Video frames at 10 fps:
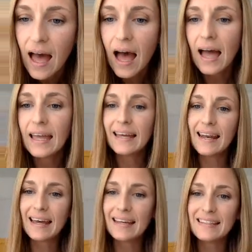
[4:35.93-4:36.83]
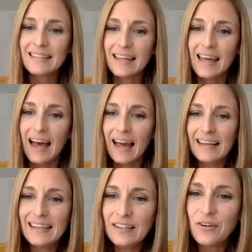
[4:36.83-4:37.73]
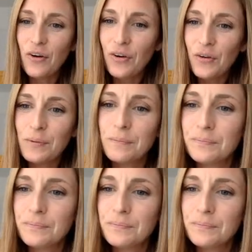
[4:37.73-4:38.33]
Hi, Yanat. Hi, Lino.